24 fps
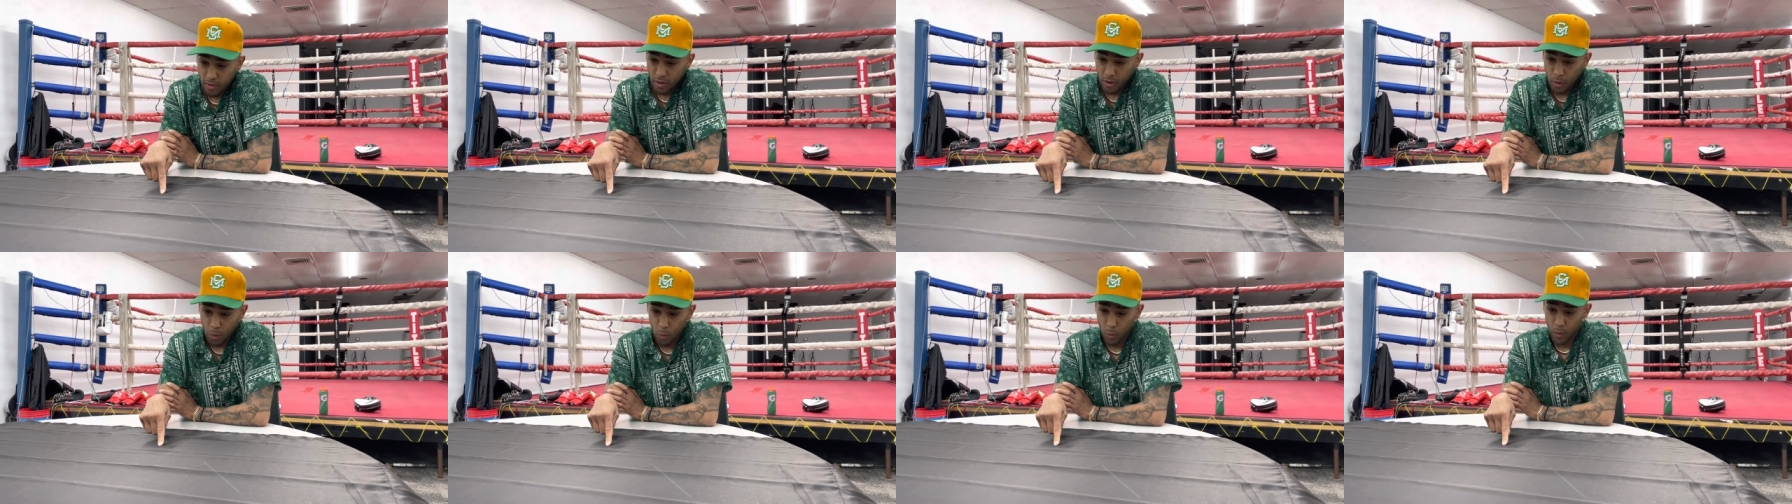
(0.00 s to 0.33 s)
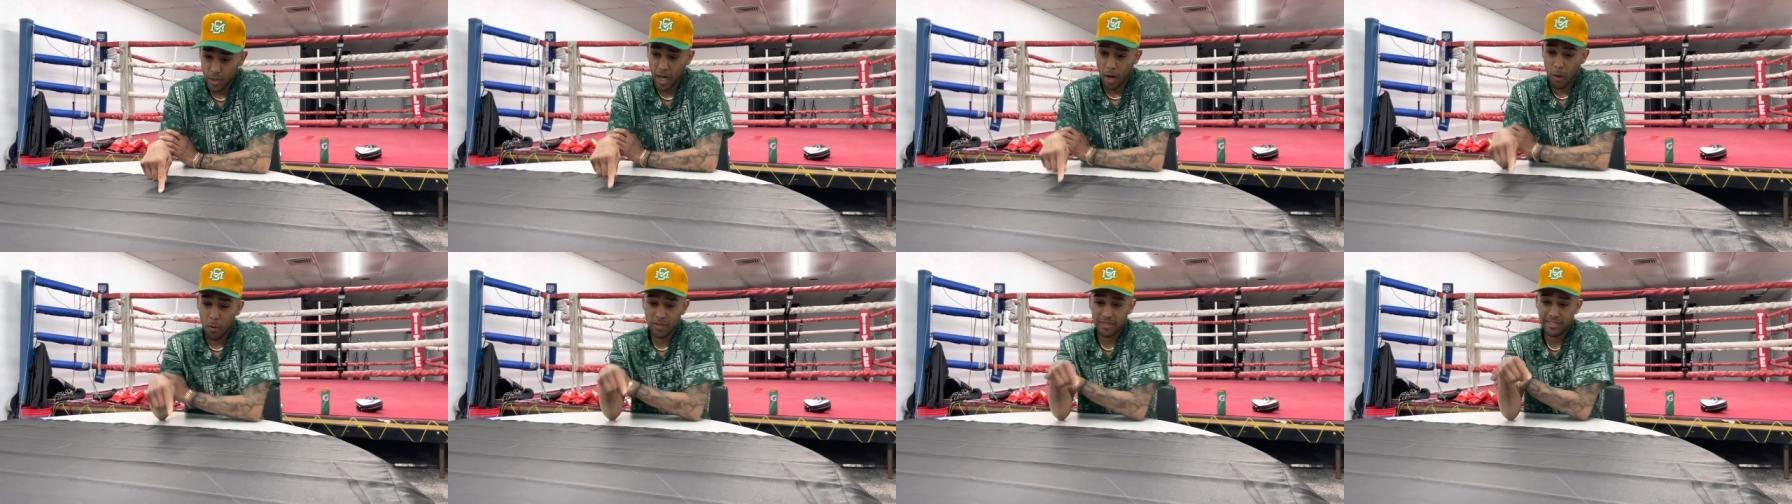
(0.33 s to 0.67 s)
when
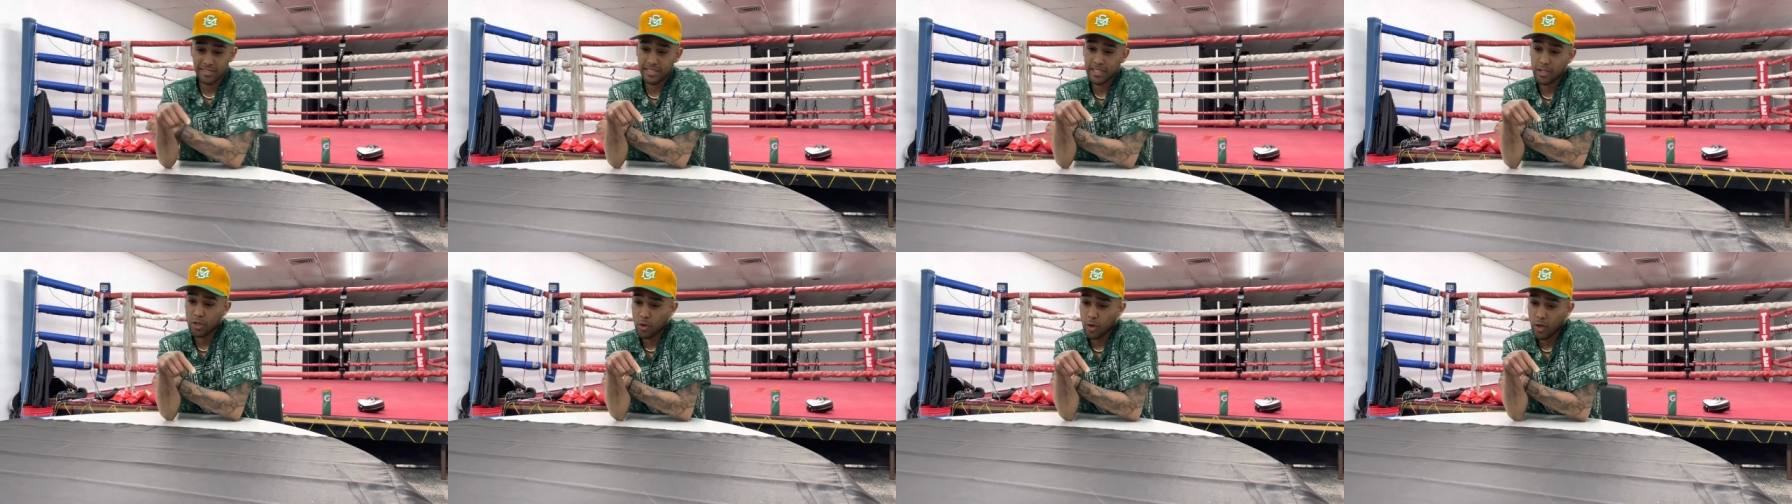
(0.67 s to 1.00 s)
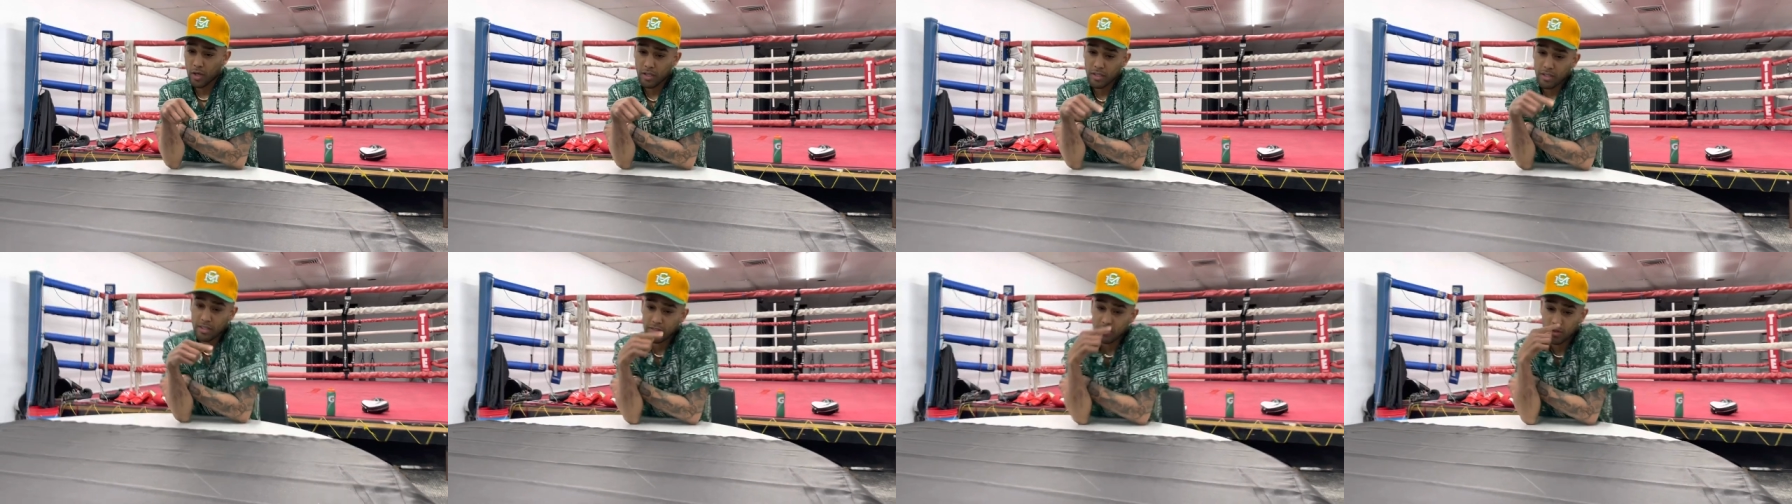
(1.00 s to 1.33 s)
I was little,
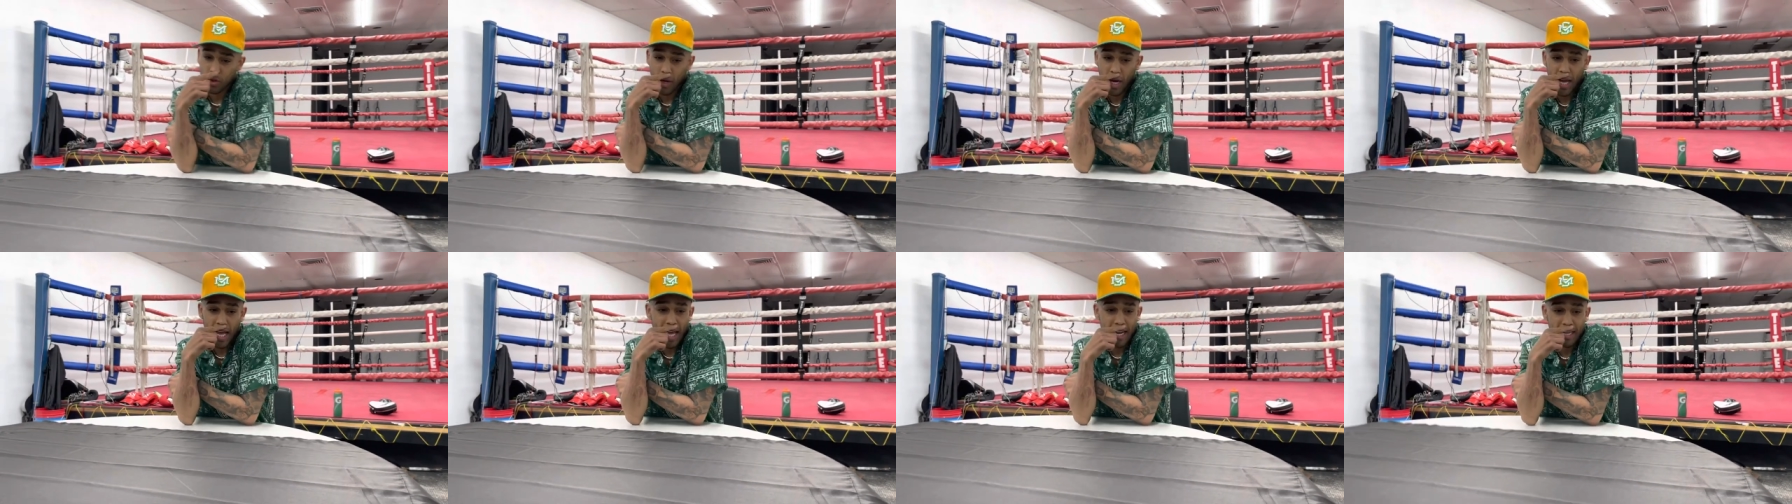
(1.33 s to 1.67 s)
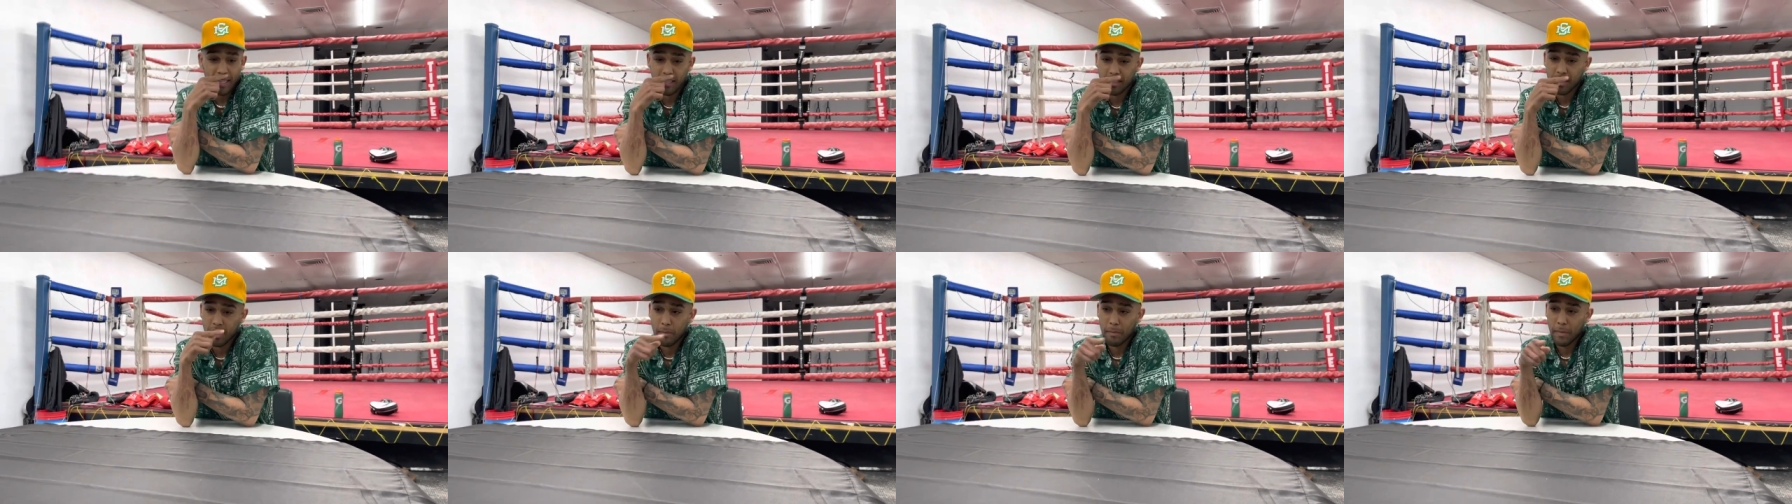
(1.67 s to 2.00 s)
so I
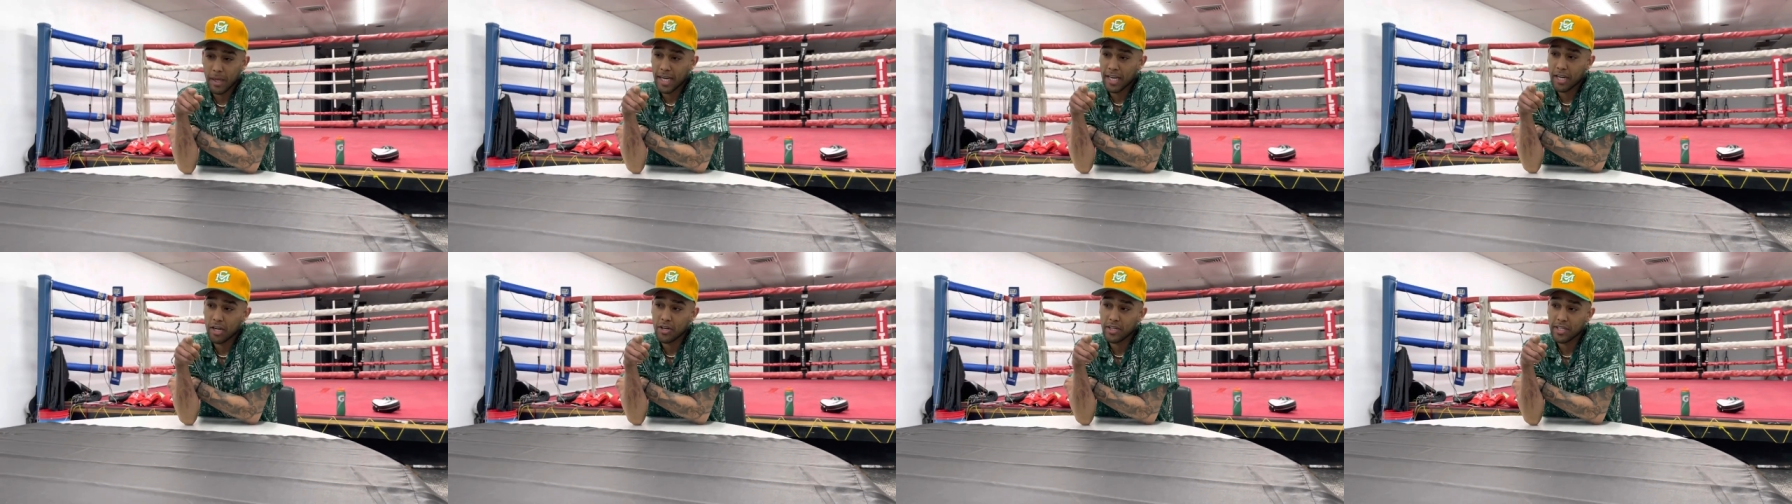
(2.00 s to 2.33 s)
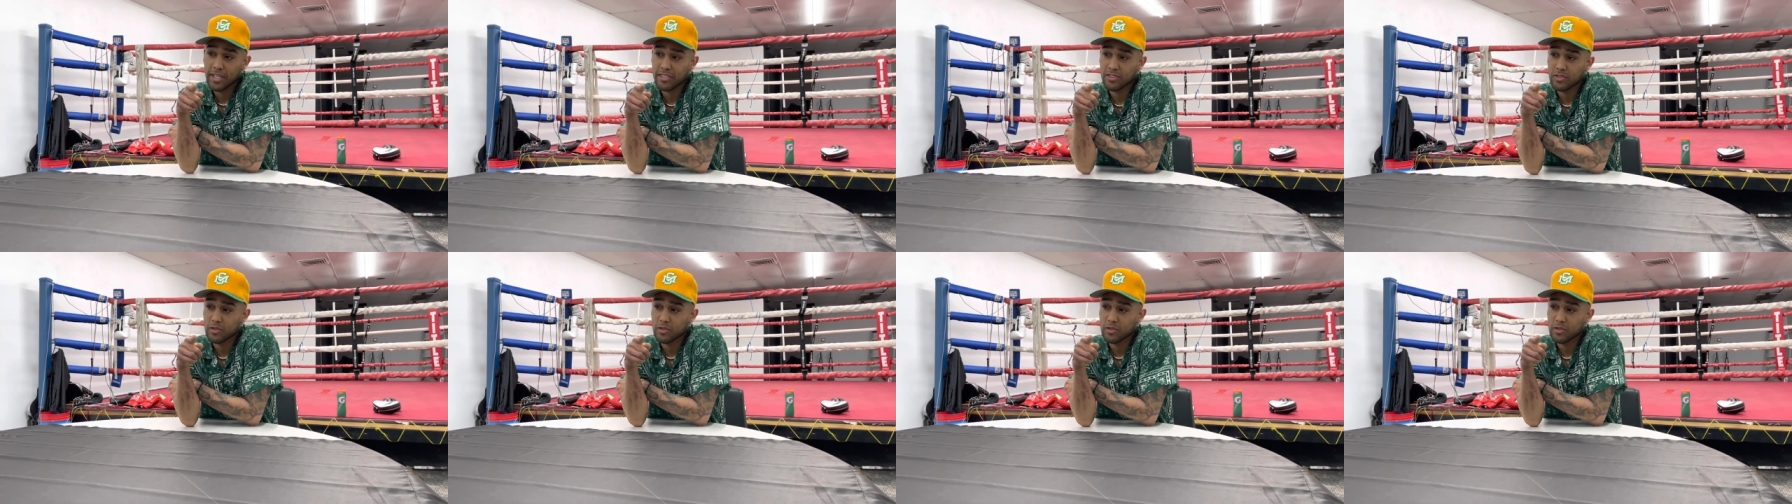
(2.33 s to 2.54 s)
hadn't cut my hair yet.